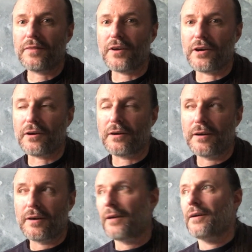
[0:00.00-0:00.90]
They're
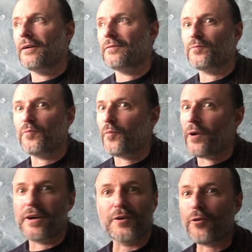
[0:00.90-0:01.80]

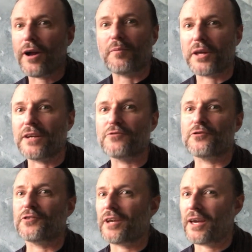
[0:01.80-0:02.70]
incredibly
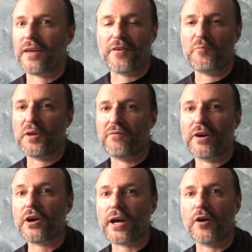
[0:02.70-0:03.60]
interesting and they've been
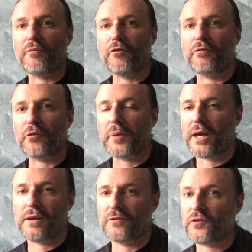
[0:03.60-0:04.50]
very helpful for
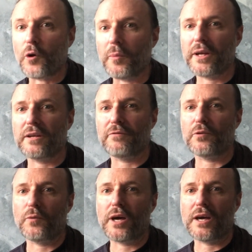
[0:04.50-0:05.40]
me in so many
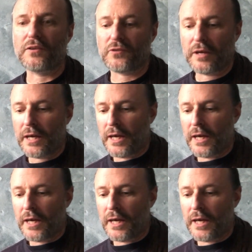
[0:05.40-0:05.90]
different ways.